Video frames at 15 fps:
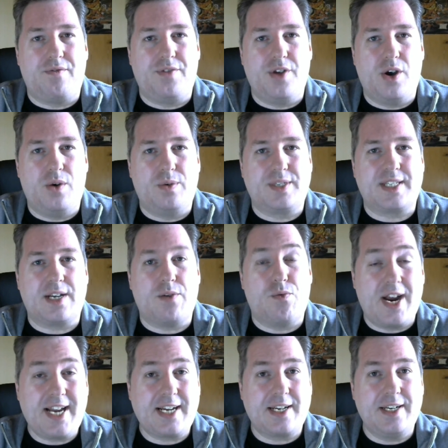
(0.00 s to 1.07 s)
of those
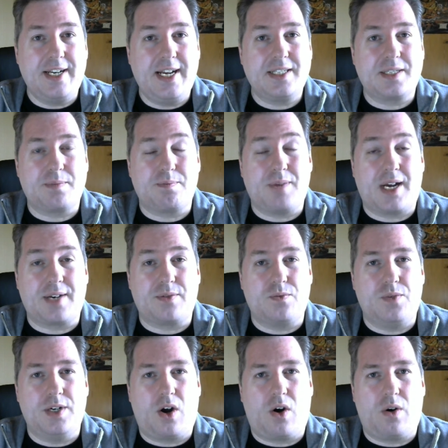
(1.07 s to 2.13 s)
awakenings, but
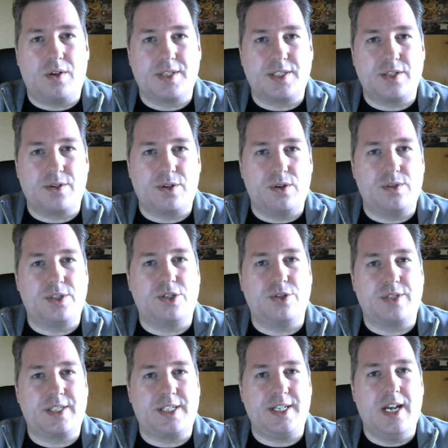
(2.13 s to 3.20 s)
we're also going
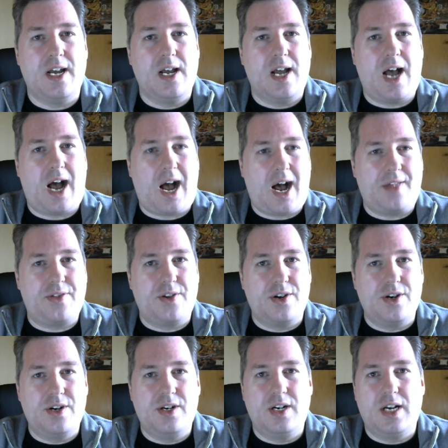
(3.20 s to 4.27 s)
to see
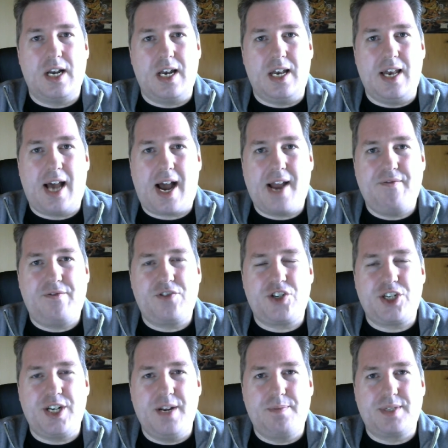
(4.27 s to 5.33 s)
other life
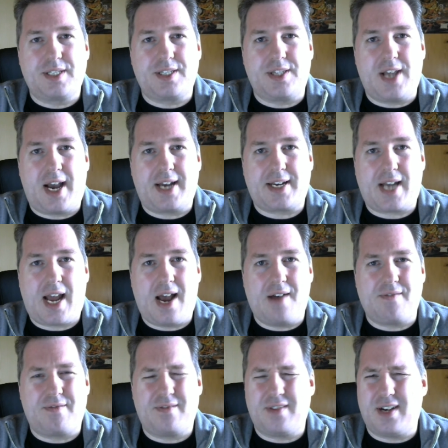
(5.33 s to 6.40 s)
ships that
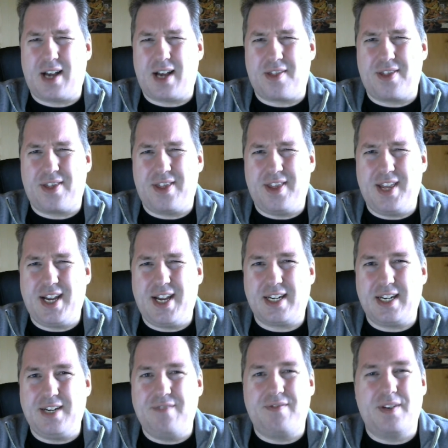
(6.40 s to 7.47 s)
have, I
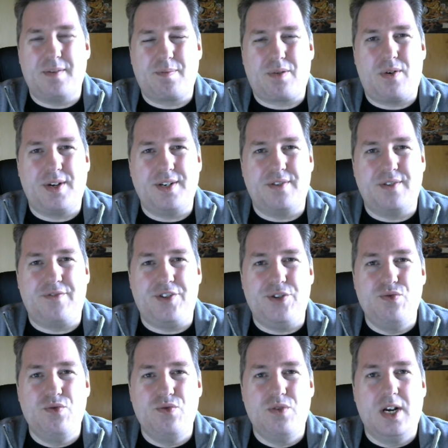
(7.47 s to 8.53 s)
think, even a point of
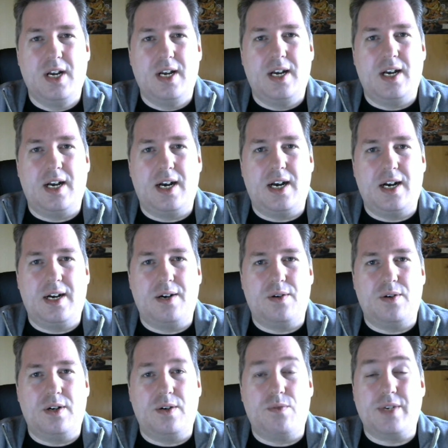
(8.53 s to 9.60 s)
view.
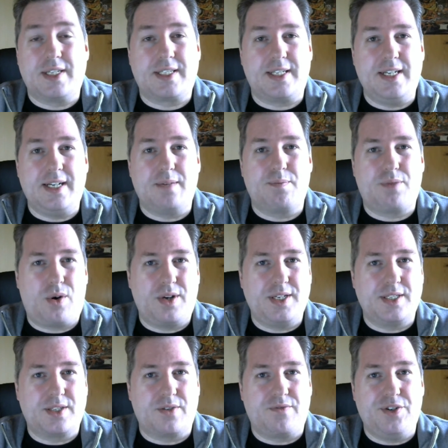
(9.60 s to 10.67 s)
We're seeing
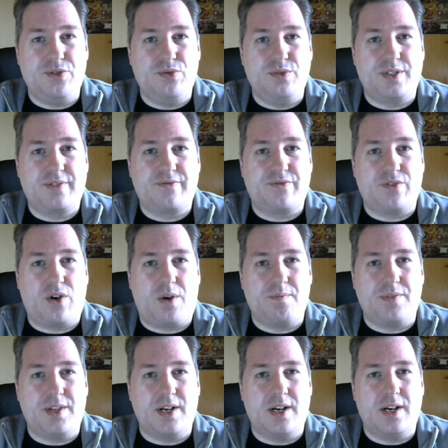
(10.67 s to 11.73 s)
points of views
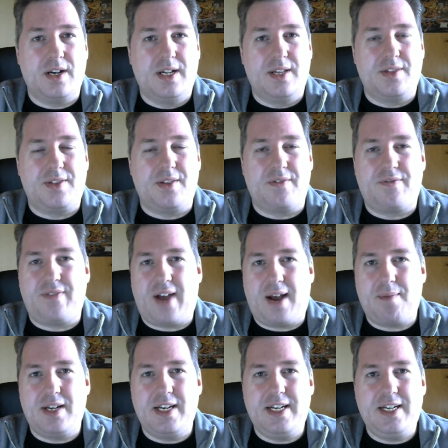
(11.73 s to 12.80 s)
from the
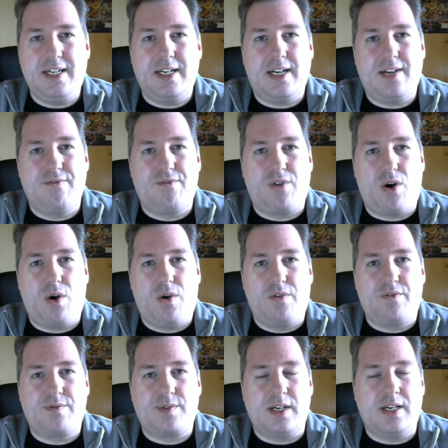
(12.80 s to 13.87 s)
family
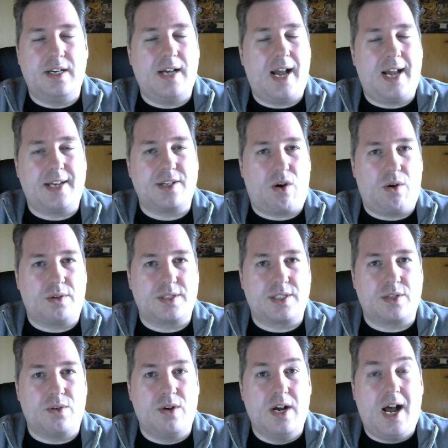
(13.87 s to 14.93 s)
involved, and
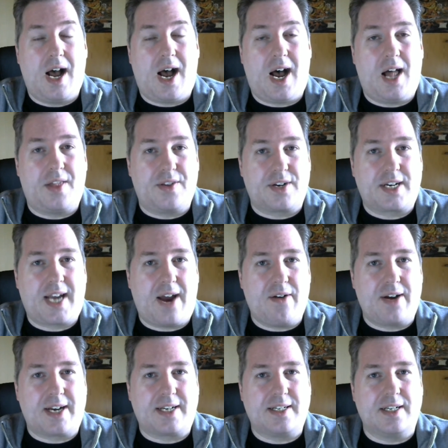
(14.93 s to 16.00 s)
also other
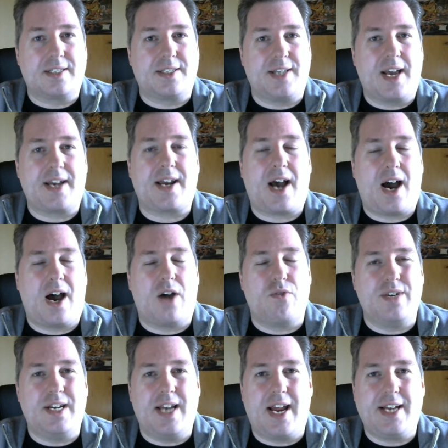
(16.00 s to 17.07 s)
characters that are
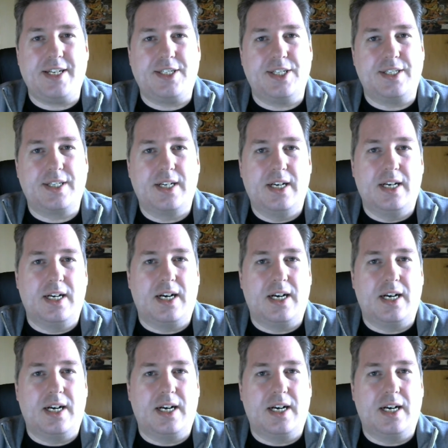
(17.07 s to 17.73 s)
related